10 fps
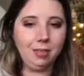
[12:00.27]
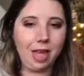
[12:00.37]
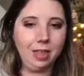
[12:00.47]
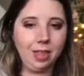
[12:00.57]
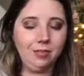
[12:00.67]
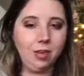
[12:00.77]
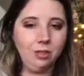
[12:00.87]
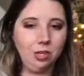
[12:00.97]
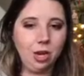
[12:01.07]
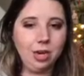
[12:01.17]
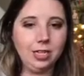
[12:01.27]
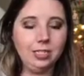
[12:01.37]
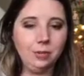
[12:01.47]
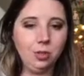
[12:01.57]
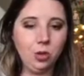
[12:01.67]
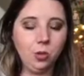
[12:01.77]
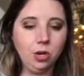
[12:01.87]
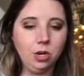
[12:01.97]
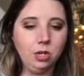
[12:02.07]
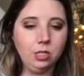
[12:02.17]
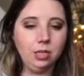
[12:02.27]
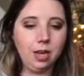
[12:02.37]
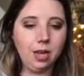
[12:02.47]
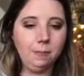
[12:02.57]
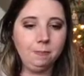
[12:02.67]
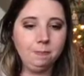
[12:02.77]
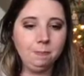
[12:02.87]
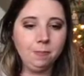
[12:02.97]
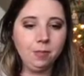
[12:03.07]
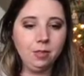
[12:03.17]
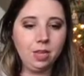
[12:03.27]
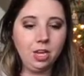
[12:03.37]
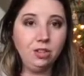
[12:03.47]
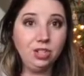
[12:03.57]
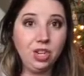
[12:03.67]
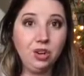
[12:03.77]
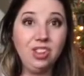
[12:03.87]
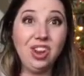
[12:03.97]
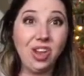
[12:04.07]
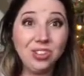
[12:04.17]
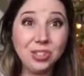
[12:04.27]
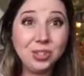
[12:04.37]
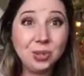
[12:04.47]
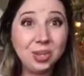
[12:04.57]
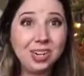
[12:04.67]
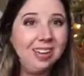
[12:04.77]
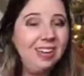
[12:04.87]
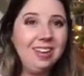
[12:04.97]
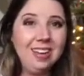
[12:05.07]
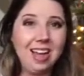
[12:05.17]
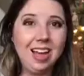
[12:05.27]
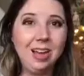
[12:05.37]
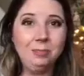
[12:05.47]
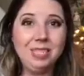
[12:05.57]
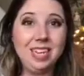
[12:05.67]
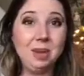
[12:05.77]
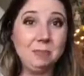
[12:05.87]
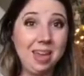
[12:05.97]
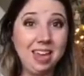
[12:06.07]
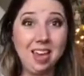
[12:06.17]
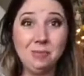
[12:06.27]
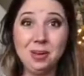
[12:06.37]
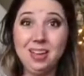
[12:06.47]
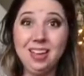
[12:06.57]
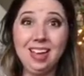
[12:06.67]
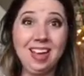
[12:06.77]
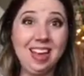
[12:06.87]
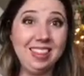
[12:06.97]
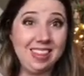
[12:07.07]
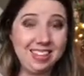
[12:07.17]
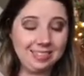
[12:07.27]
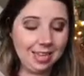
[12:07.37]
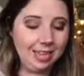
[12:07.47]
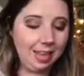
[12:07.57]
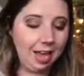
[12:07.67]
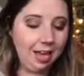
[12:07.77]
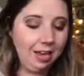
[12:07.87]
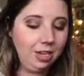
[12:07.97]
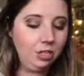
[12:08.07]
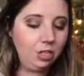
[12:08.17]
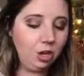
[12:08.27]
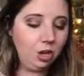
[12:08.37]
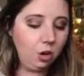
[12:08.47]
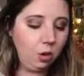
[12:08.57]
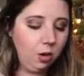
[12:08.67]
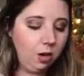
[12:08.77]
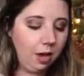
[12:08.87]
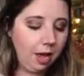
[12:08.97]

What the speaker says: that level, I was talking to some of the workers, they usually go to the dollar store to get makeup, things like that. So,